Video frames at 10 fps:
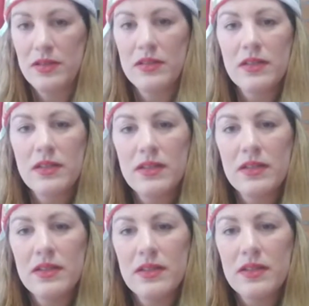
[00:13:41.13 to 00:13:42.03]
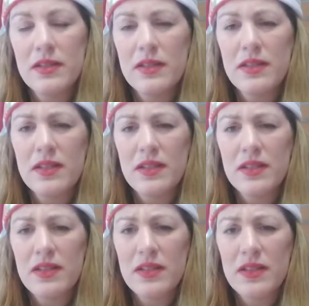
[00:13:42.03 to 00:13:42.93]

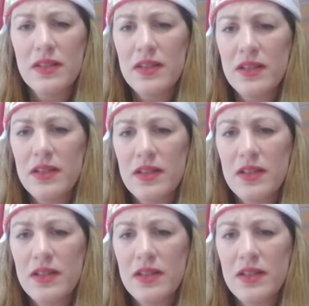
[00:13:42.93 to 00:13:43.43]
(no one is talking)